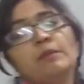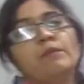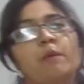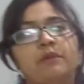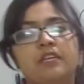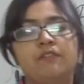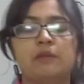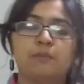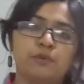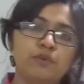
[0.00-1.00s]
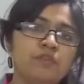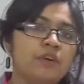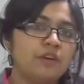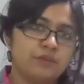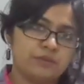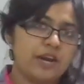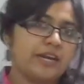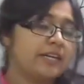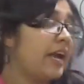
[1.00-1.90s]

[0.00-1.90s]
the property will prove right,